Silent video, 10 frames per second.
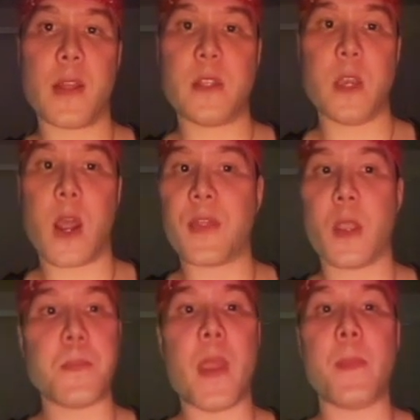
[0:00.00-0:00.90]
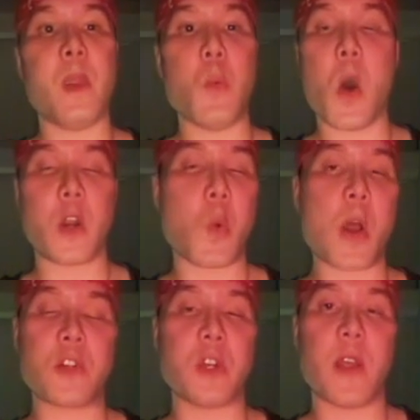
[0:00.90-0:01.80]
That's it. I think maybe one
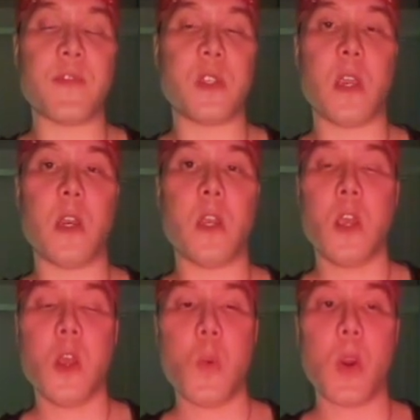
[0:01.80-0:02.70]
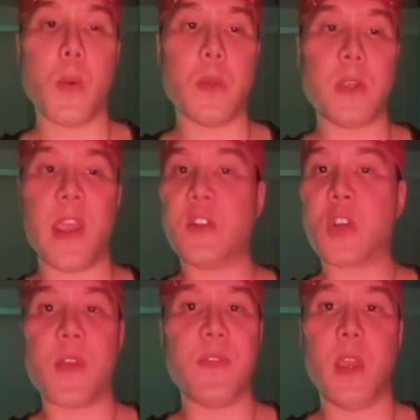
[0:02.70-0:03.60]
question I've seen where it was
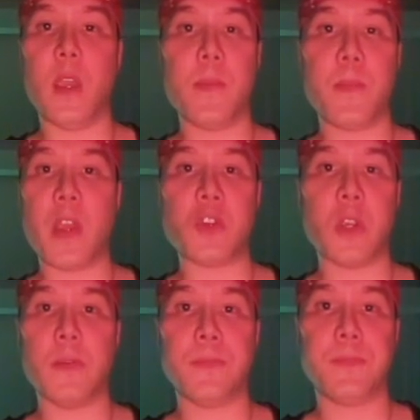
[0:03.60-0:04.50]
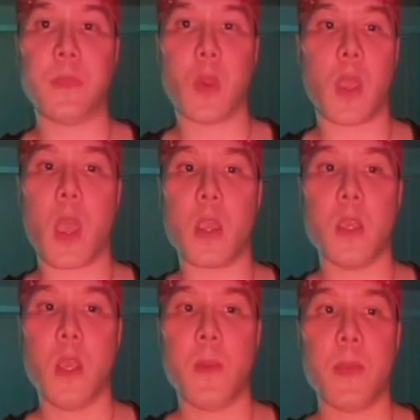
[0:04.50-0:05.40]
HIV patient, okay?
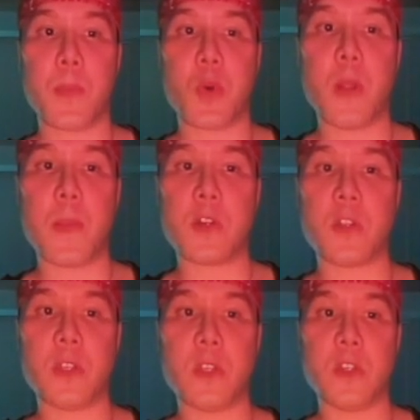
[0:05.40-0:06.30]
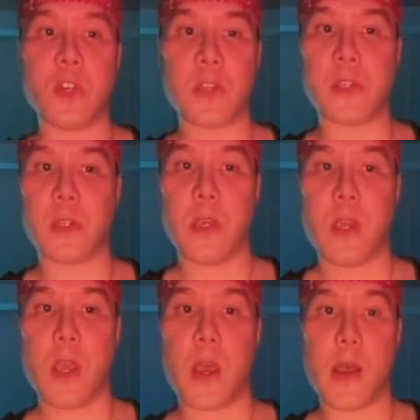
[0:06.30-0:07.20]
But pretty much this is just
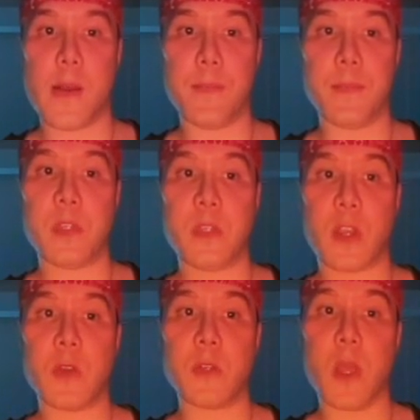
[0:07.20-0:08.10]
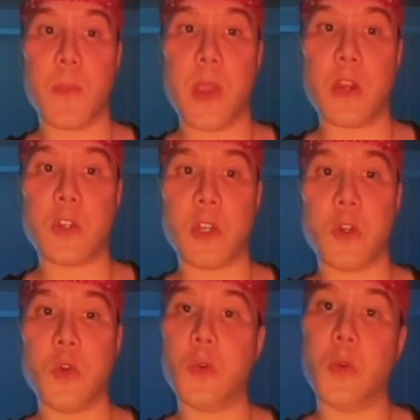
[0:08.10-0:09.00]
sickle cell patient
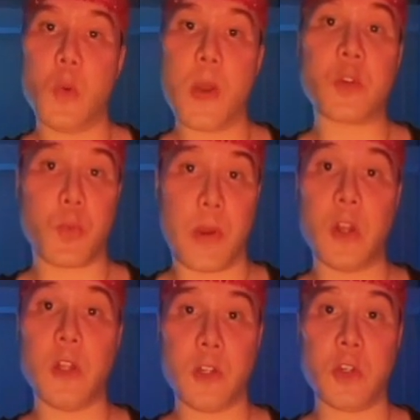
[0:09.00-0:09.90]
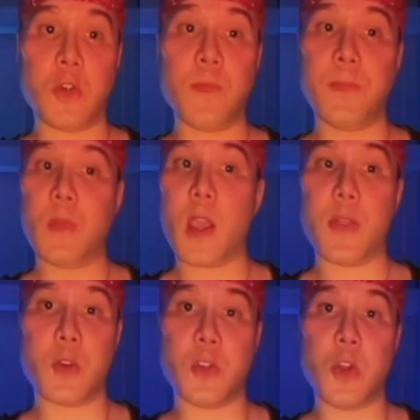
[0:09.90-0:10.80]
who has a renal issue and
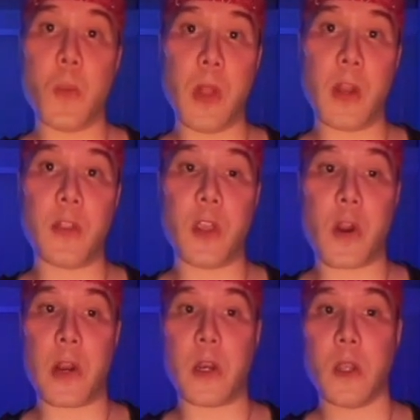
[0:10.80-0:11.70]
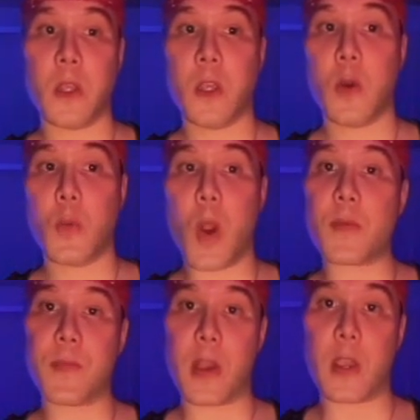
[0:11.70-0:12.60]
there's no blood in the urine. Wrong
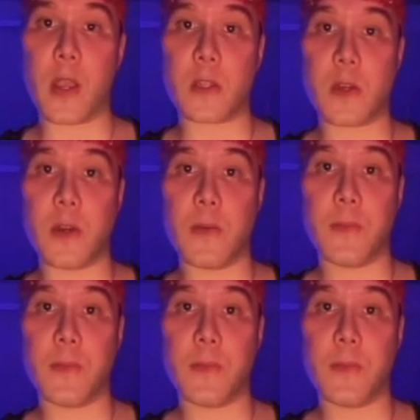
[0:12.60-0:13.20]
fucking answer.